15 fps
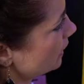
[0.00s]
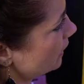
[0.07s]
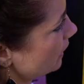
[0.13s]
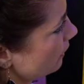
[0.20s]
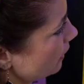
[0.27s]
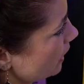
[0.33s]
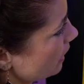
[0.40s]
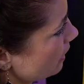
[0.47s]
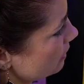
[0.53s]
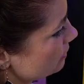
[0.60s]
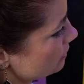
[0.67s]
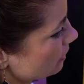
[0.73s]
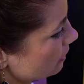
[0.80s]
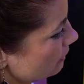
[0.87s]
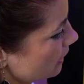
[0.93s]
now I got to
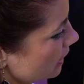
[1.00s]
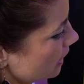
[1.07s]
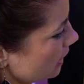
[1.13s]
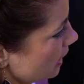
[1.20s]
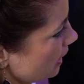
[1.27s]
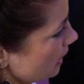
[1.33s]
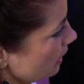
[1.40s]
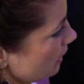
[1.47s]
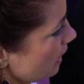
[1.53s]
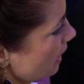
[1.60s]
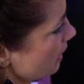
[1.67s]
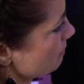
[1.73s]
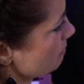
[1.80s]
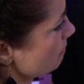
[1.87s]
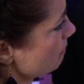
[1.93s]
start thinking
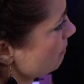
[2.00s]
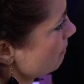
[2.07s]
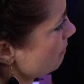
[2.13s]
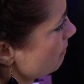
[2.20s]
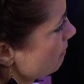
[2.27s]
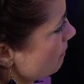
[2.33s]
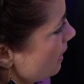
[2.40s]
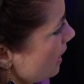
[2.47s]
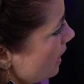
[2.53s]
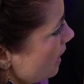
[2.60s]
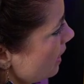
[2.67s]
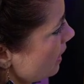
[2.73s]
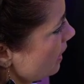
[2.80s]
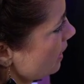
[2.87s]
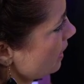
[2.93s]
I
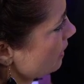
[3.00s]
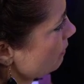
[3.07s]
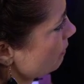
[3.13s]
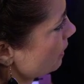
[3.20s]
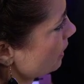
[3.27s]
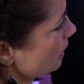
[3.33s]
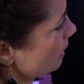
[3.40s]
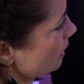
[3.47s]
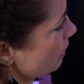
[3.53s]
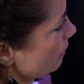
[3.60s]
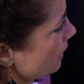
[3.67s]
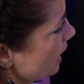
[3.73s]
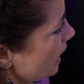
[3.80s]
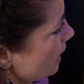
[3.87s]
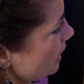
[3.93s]
may want to go
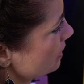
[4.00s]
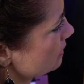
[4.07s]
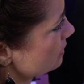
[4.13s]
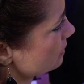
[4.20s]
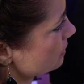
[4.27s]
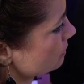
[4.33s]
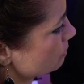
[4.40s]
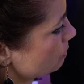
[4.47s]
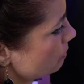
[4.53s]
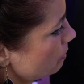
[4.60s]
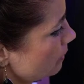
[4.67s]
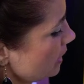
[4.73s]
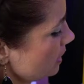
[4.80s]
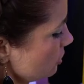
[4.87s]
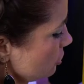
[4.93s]
ahead and
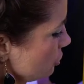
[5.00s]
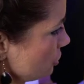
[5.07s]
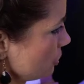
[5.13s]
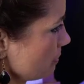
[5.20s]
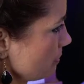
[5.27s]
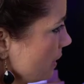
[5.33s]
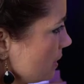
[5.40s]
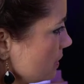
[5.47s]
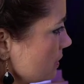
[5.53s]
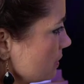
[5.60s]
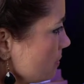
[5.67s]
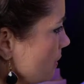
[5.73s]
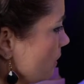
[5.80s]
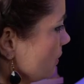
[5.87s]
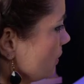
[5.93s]
switch to my
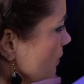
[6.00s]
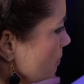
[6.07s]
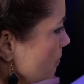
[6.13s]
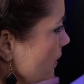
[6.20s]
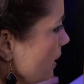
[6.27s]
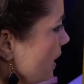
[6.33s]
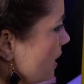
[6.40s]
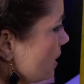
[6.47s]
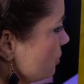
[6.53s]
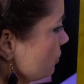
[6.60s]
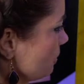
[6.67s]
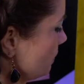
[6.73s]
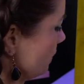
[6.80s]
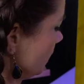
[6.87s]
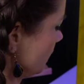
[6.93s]
smaller brush. So
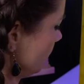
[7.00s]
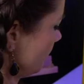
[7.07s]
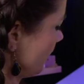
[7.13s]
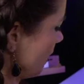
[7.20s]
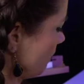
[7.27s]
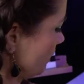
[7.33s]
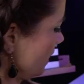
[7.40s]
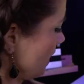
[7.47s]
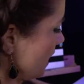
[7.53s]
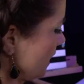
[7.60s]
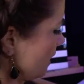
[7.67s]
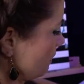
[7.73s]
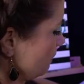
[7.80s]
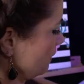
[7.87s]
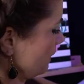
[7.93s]
I'm going to let that one hang
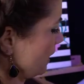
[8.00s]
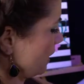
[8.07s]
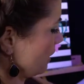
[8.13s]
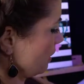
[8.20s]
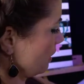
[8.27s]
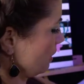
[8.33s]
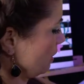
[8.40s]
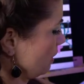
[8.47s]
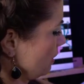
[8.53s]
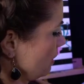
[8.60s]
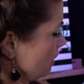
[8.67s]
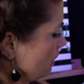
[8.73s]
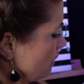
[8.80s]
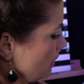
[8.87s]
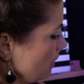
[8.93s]
out in there.
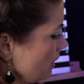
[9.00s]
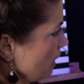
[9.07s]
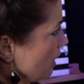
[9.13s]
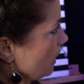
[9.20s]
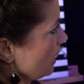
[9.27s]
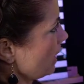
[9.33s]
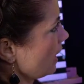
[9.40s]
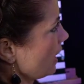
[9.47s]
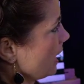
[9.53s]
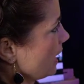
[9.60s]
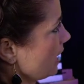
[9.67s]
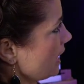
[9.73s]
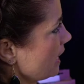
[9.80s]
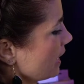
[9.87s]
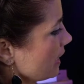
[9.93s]

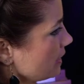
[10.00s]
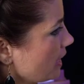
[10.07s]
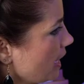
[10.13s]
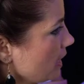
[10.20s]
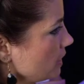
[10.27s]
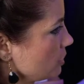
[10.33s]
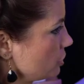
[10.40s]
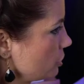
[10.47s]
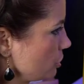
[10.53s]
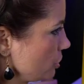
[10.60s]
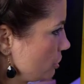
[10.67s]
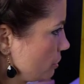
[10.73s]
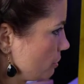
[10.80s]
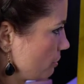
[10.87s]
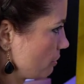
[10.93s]
And I
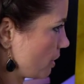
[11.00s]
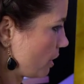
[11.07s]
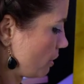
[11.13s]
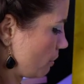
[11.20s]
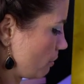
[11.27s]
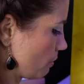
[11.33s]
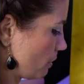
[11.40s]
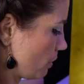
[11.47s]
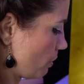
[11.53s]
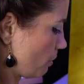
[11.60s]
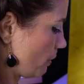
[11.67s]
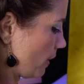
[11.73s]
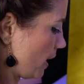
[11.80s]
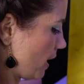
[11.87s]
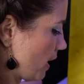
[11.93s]
do though, real
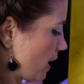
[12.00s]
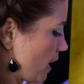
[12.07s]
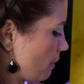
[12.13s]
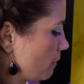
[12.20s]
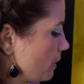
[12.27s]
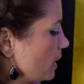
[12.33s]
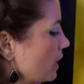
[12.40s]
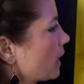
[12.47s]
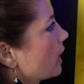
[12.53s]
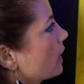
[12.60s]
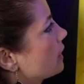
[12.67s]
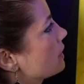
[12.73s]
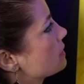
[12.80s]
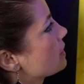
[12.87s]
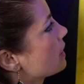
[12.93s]
quick, I wanna
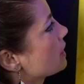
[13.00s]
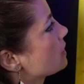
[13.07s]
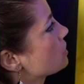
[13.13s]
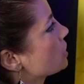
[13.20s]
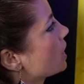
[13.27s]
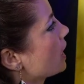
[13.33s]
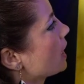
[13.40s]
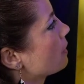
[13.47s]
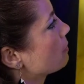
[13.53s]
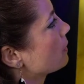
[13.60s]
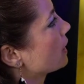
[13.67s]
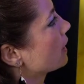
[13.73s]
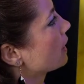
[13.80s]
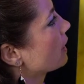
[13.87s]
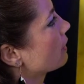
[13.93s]
kinda touch up
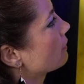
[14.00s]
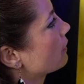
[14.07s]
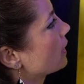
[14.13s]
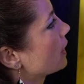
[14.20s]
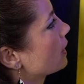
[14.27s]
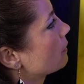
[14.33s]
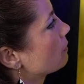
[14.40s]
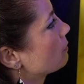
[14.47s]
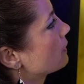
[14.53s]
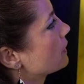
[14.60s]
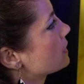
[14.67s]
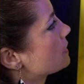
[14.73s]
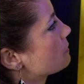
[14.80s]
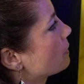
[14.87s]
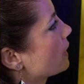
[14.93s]
and cover up
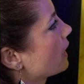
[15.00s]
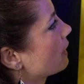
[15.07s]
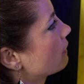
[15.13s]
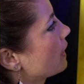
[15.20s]
this black